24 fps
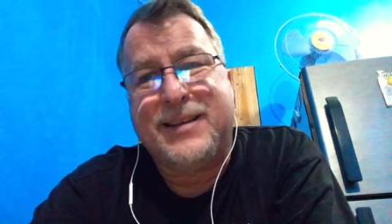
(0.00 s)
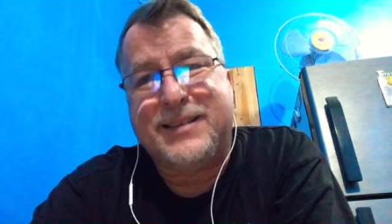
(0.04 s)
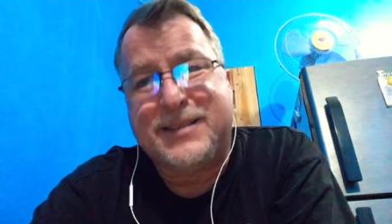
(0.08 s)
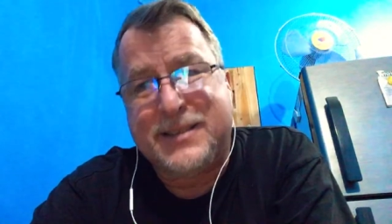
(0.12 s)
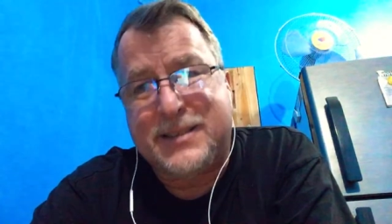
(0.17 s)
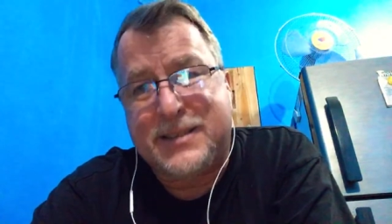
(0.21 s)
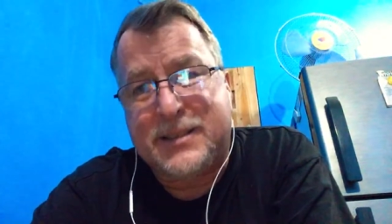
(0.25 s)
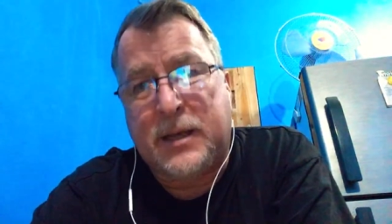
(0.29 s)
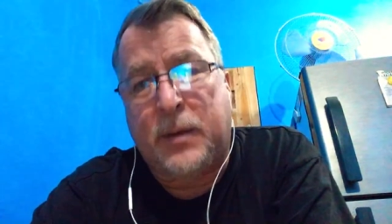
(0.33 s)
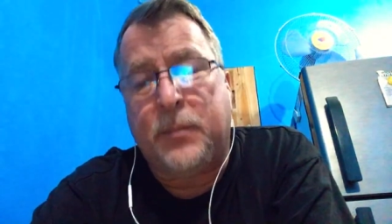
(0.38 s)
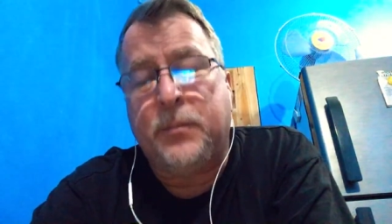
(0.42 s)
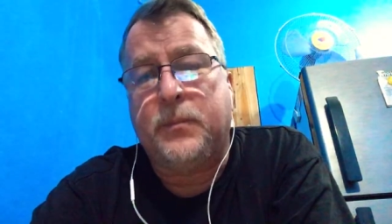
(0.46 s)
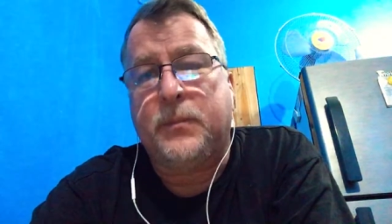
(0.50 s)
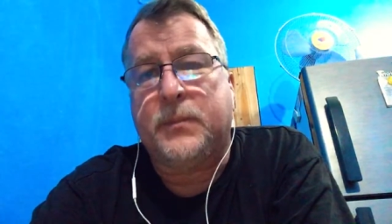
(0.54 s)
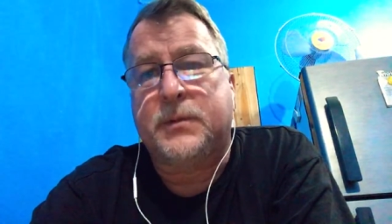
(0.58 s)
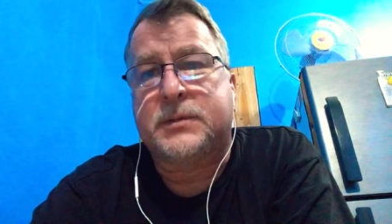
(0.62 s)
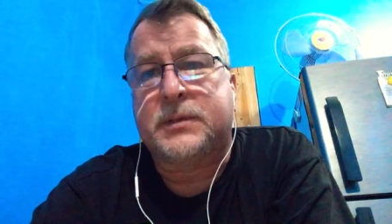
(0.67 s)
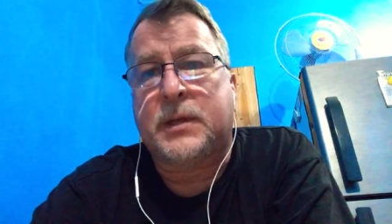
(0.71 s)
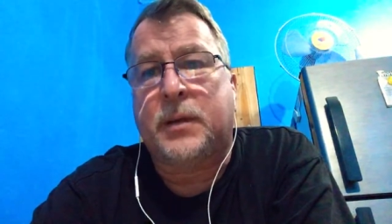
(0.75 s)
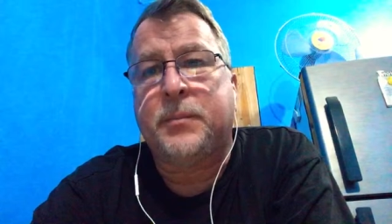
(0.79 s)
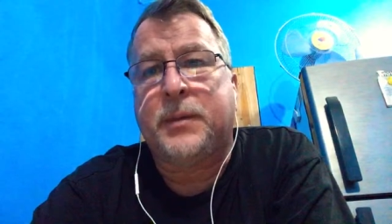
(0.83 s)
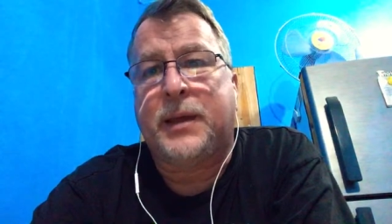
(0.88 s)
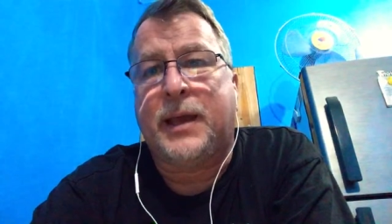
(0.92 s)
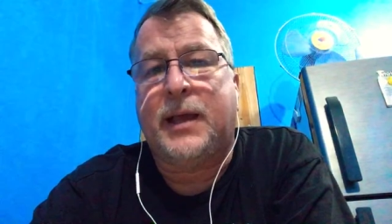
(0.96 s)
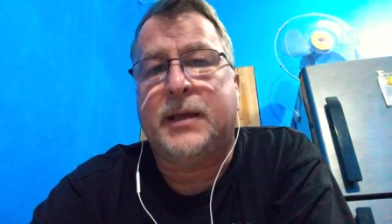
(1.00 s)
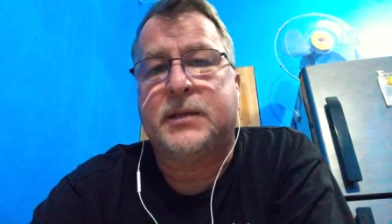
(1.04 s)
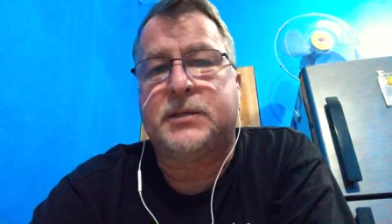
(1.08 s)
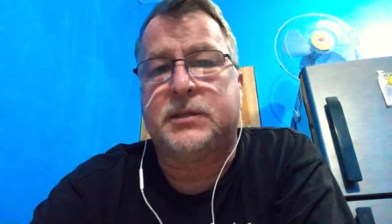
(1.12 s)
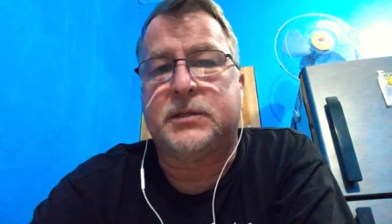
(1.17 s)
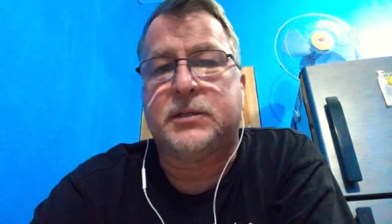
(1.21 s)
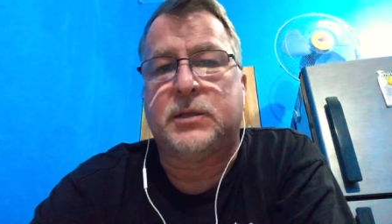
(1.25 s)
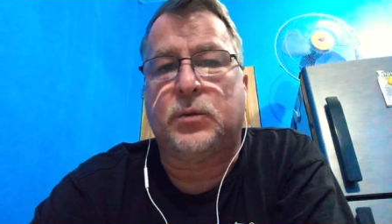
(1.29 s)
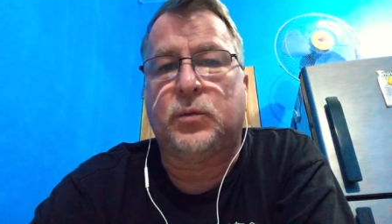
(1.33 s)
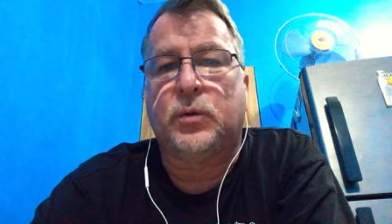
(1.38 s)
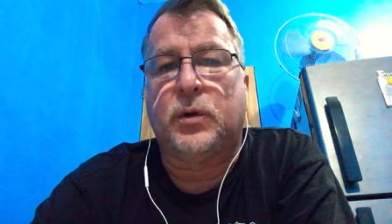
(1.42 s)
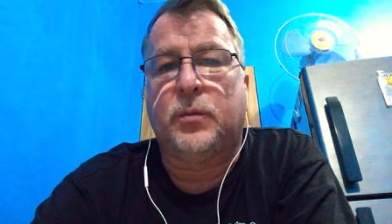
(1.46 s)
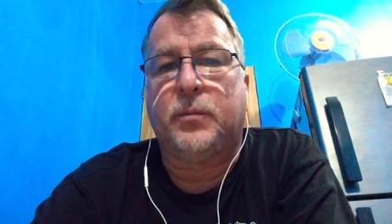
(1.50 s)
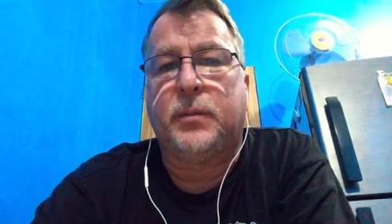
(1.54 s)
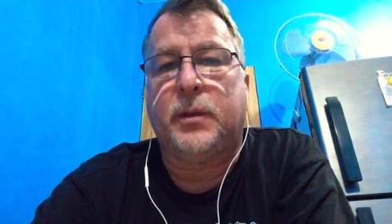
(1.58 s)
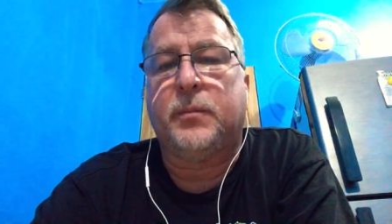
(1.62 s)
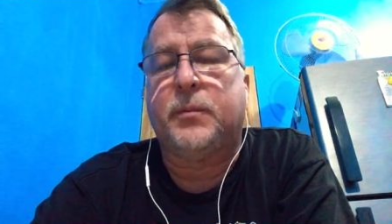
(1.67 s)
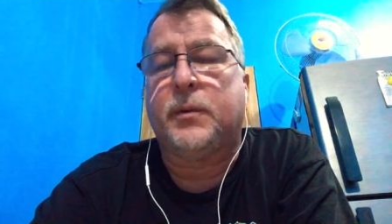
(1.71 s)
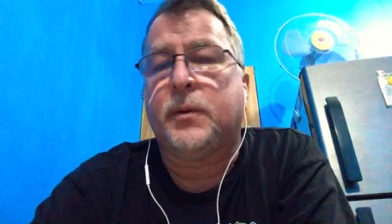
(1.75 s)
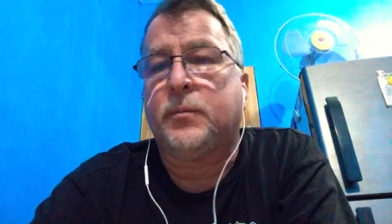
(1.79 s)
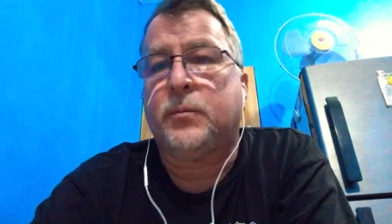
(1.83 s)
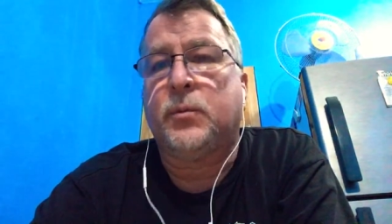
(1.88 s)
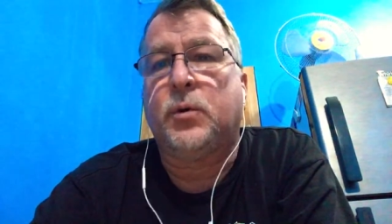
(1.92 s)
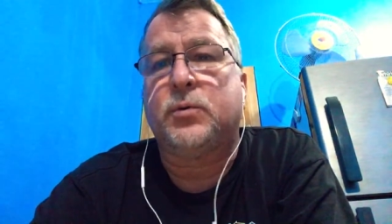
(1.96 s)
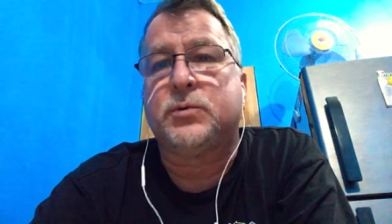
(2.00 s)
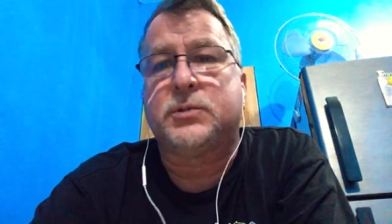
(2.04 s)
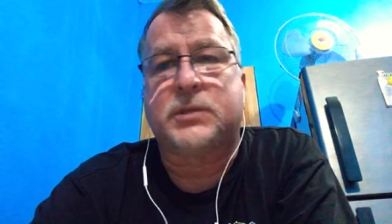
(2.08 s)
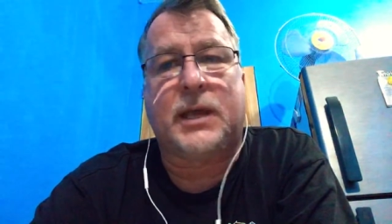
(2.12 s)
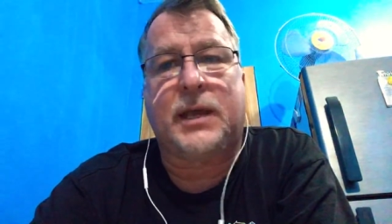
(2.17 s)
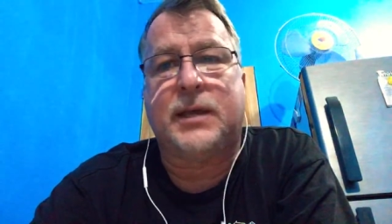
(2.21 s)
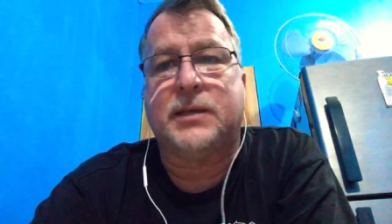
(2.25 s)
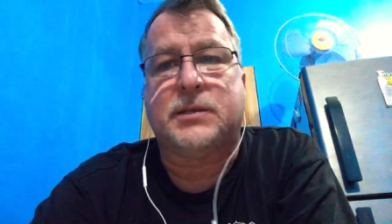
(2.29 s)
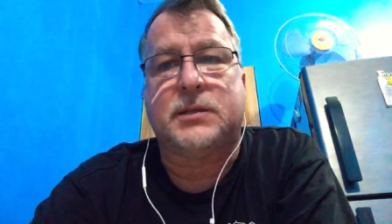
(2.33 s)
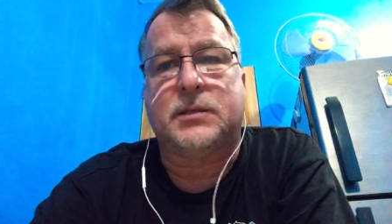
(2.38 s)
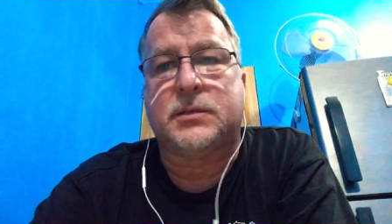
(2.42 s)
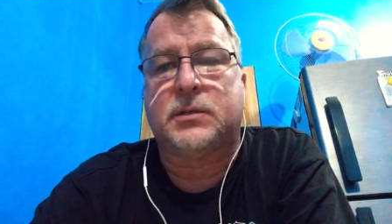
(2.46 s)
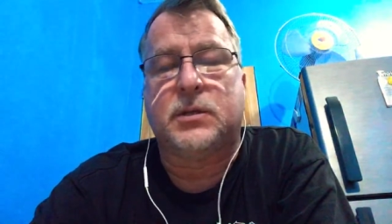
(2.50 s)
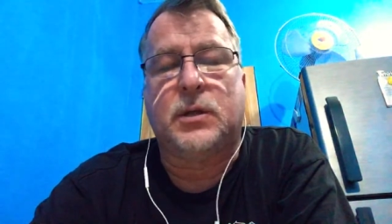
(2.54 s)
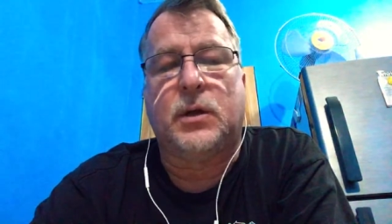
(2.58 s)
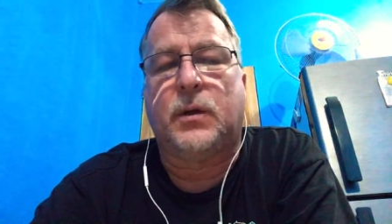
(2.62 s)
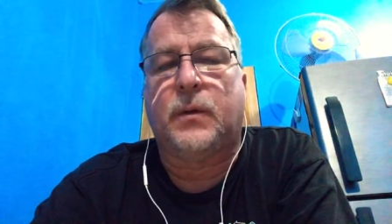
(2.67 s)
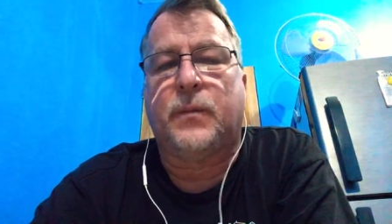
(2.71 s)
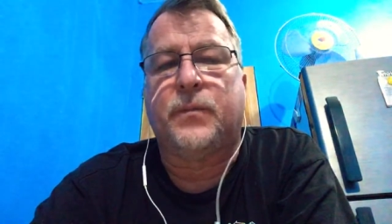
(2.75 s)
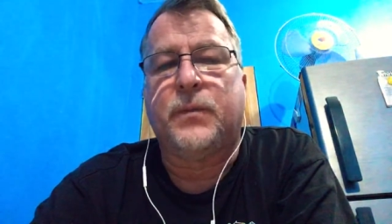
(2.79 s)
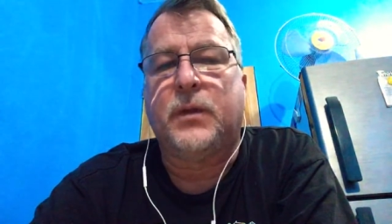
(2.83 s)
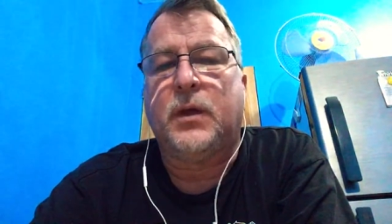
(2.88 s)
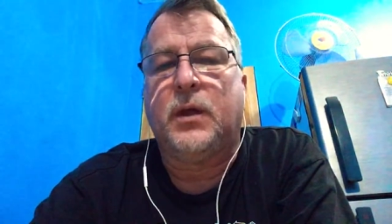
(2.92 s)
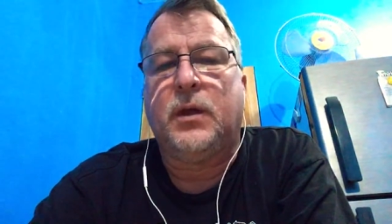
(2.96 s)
Some cases it will be, but most cases no.